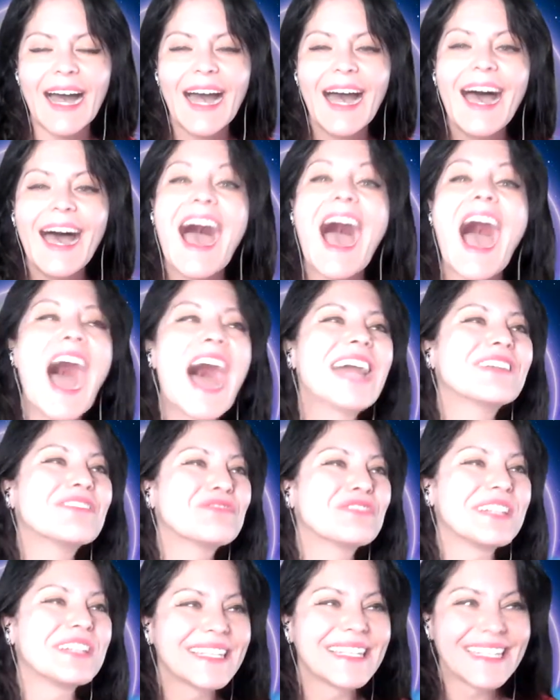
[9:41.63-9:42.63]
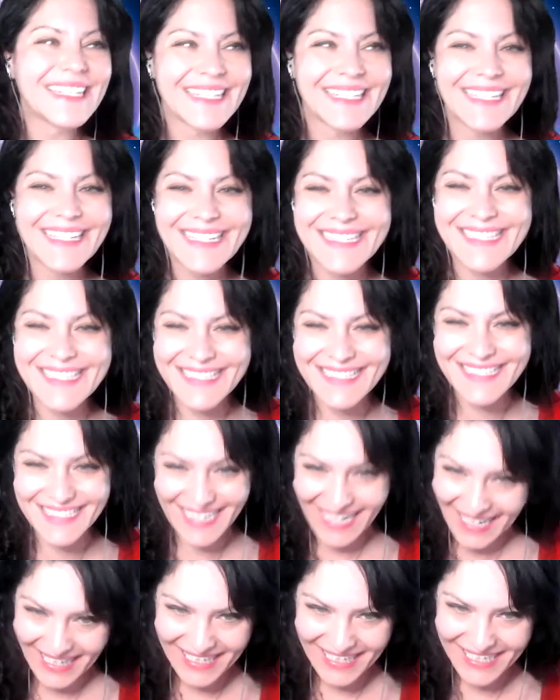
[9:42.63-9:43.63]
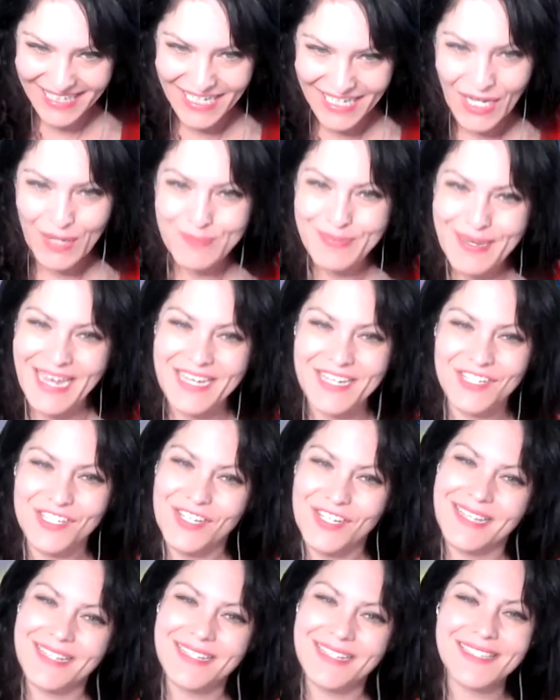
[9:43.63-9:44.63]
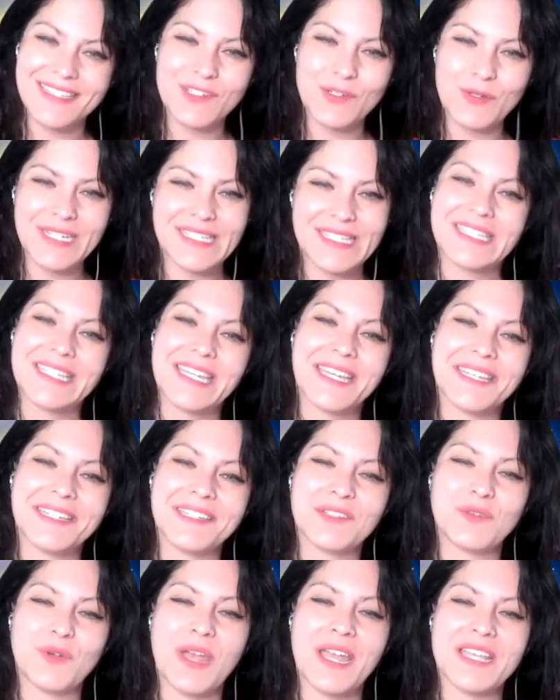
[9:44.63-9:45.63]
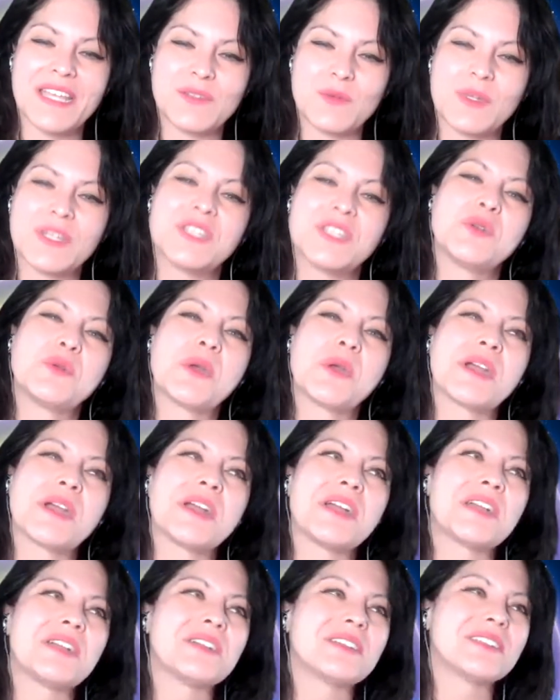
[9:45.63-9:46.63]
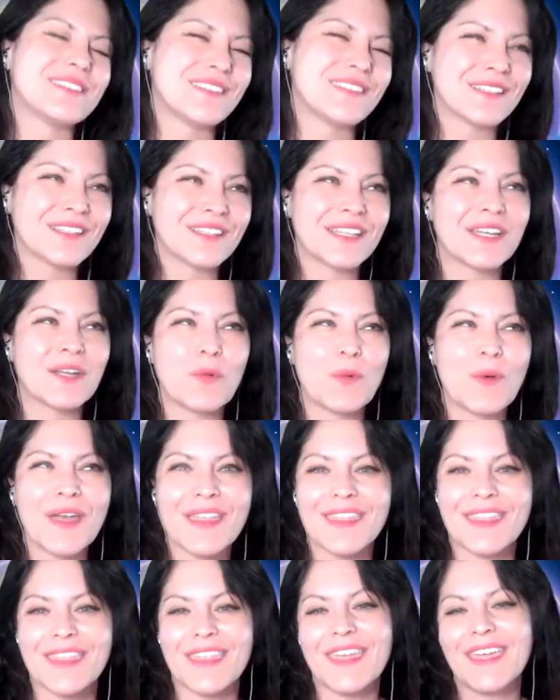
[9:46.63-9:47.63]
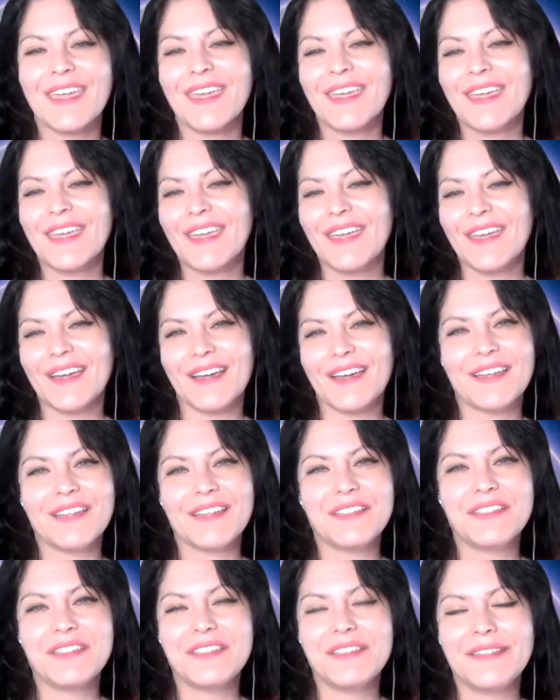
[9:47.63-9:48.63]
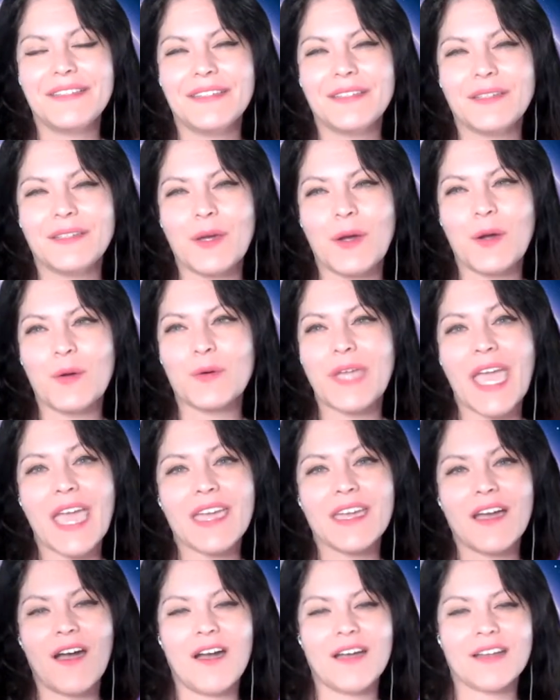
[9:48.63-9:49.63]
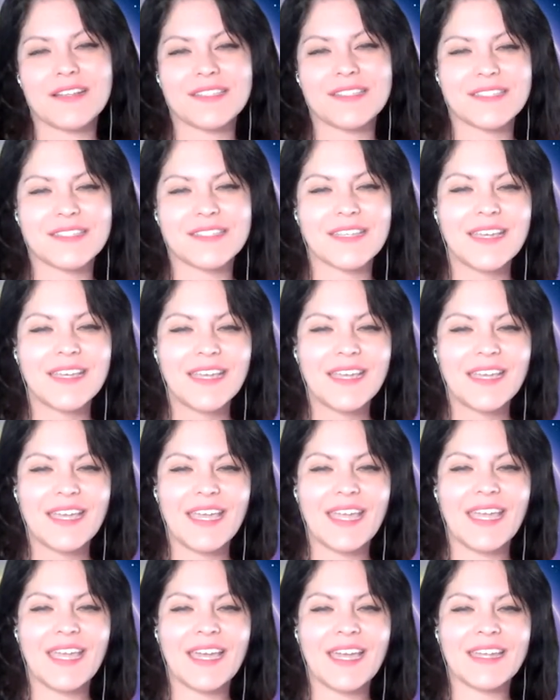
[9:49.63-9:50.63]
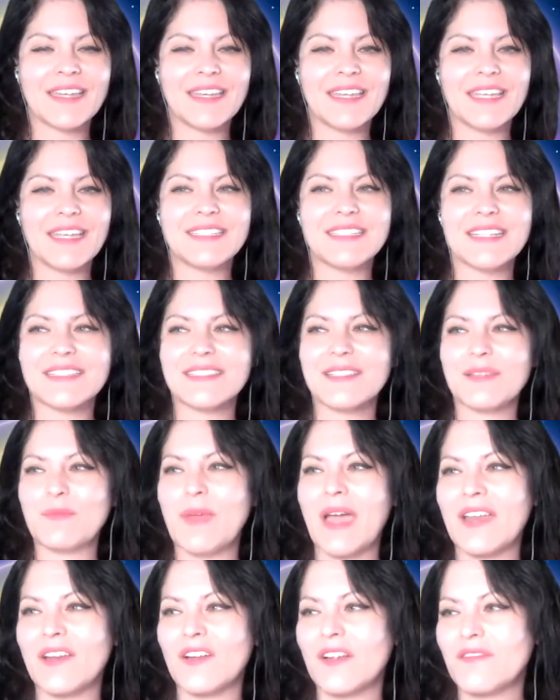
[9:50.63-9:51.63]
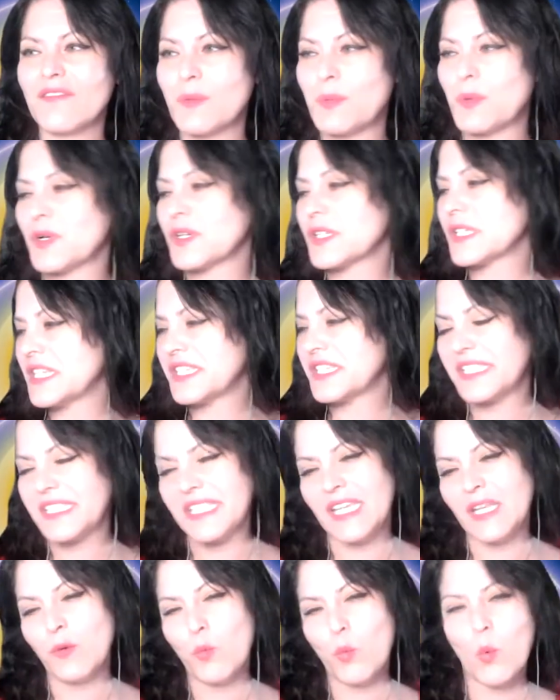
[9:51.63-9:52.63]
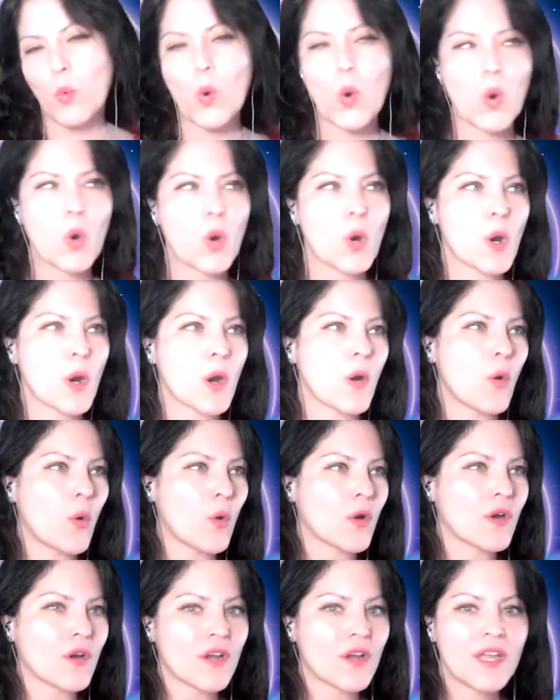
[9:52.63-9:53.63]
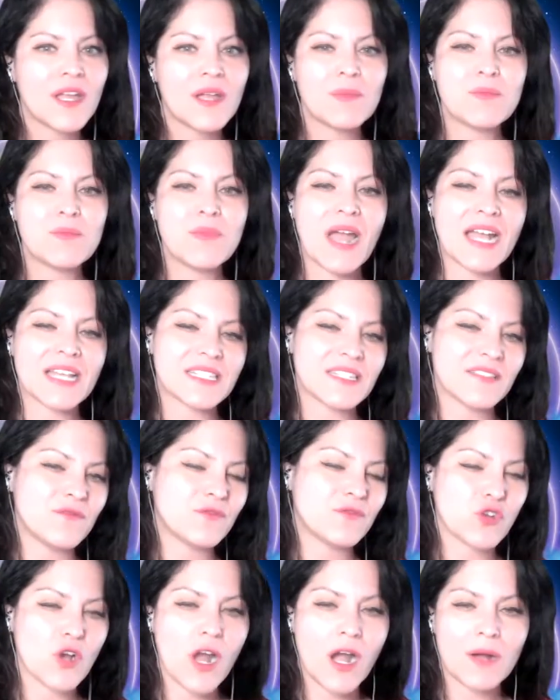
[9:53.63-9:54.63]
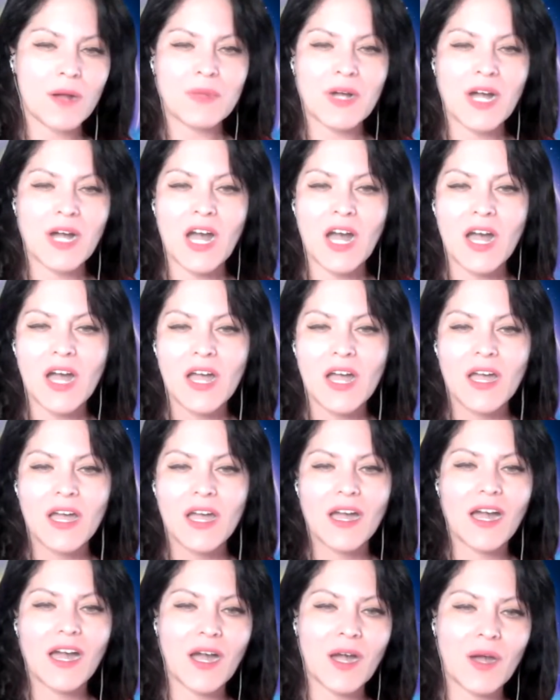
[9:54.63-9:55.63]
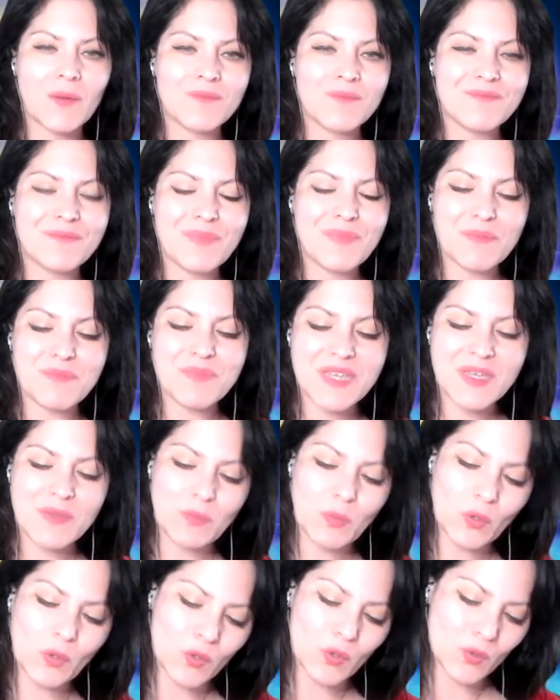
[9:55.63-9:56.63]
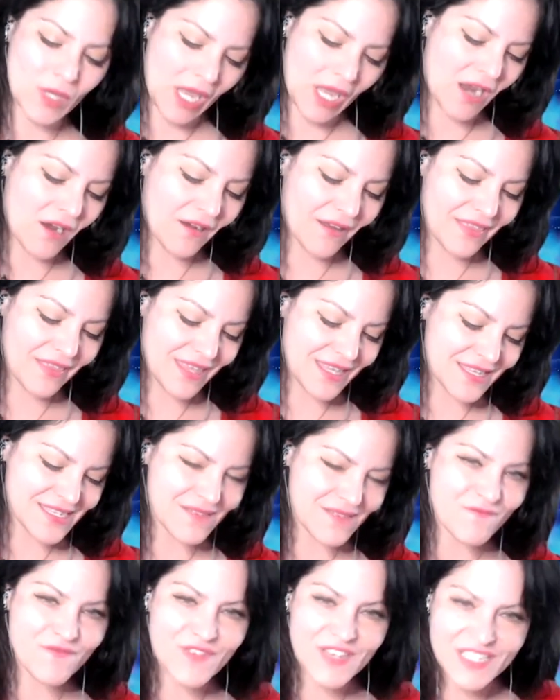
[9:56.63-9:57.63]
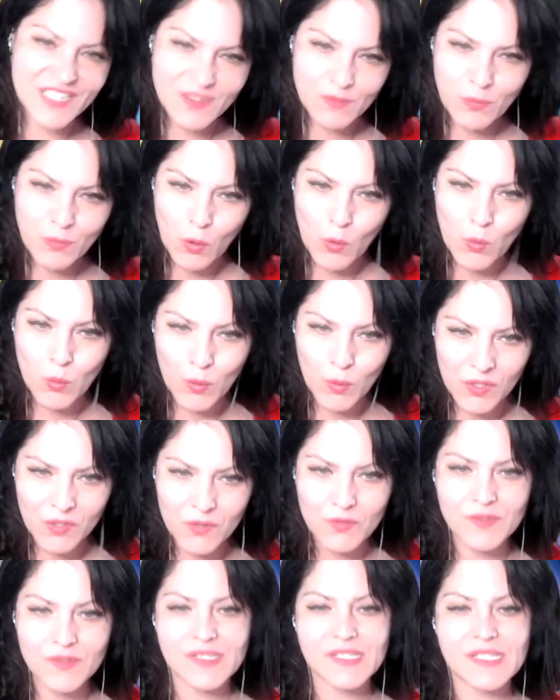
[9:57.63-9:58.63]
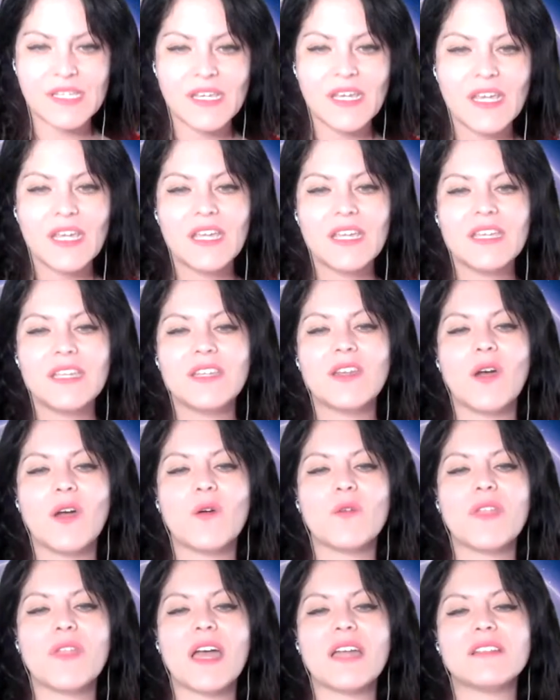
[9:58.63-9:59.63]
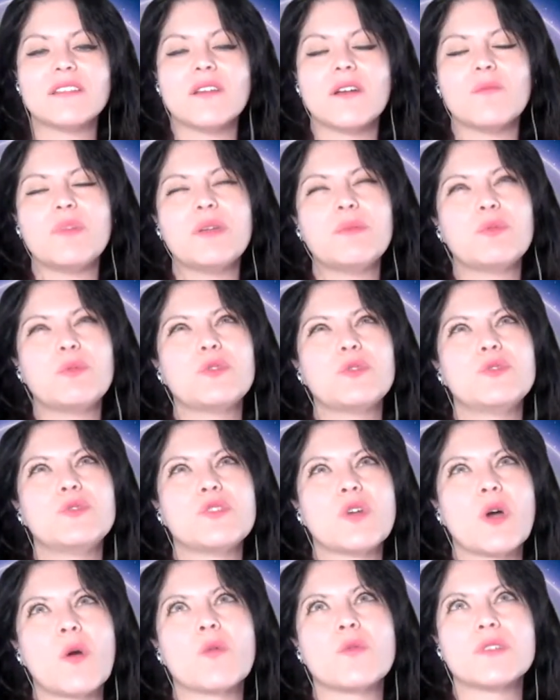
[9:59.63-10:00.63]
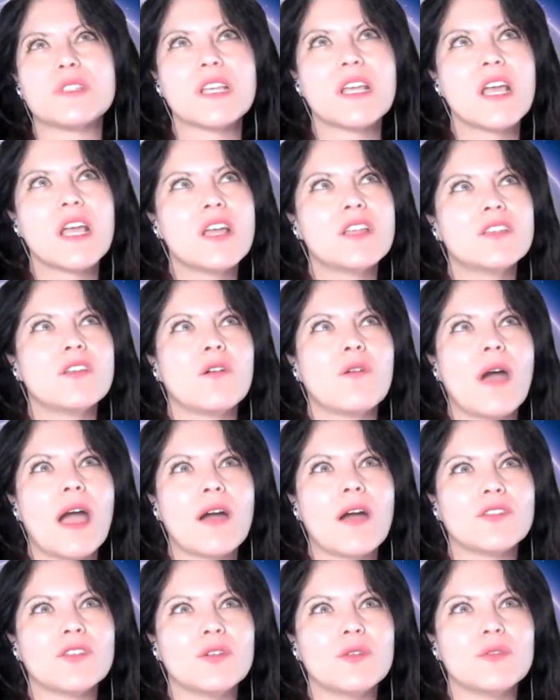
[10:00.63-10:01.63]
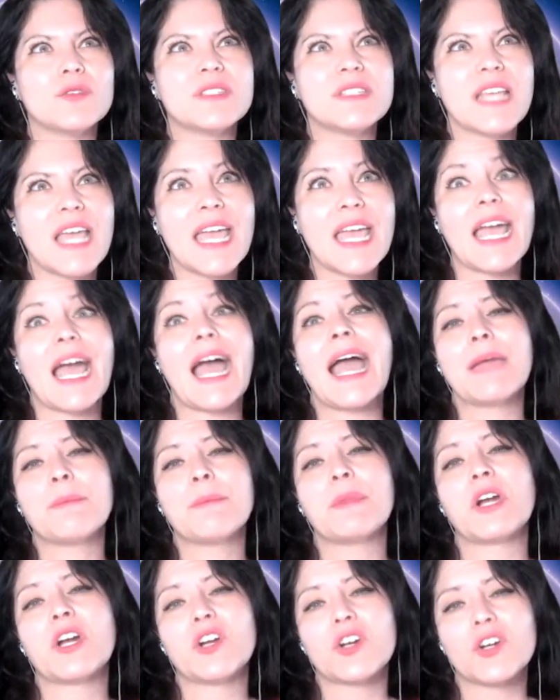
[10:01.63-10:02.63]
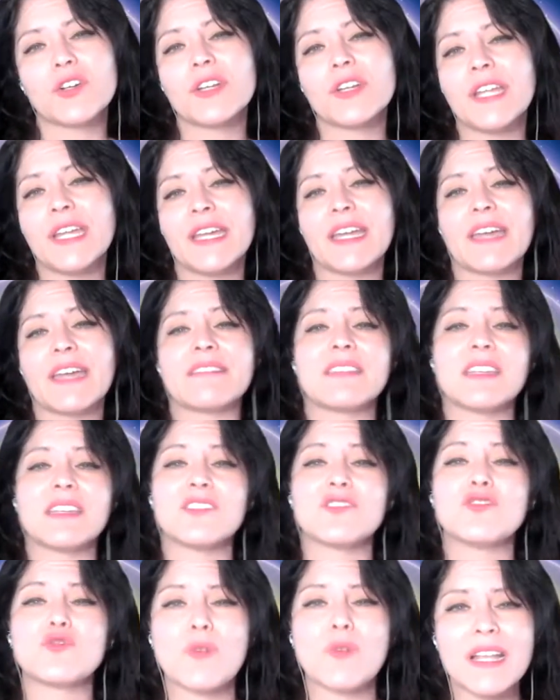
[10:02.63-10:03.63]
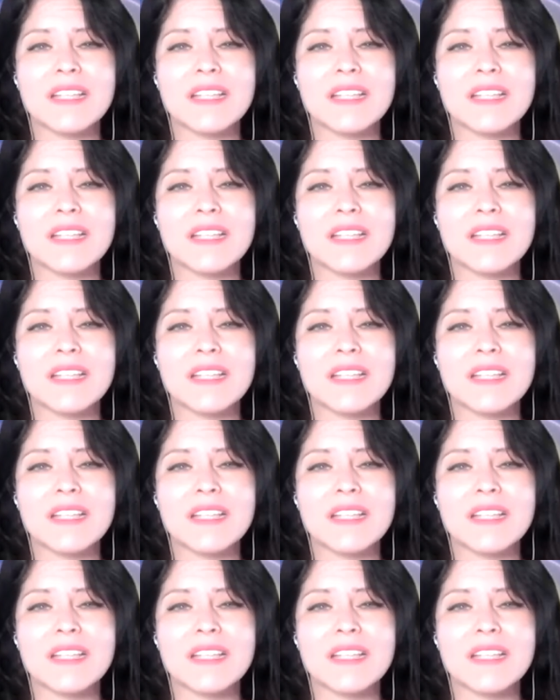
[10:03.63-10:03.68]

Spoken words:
Unrealistic patience to extend grace when you are dealing with uh, chaos. And it doesn't matter if the person has seen war or massive trauma, but people who carry these invisible wounds, people who don't know how to say, I'm hurting, and then address